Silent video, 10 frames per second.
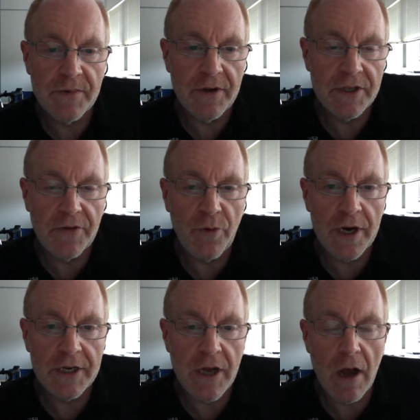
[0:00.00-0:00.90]
as if we're in
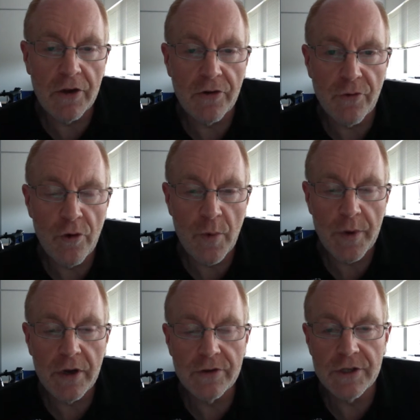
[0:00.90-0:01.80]
a darkened room and
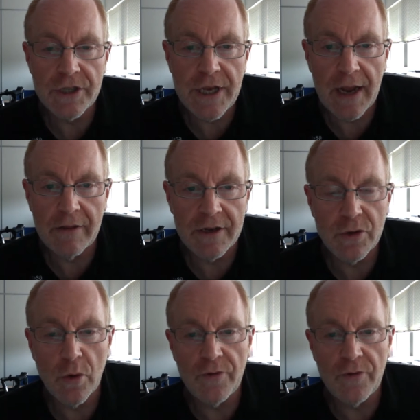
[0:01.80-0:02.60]
we couldn't see anything at all.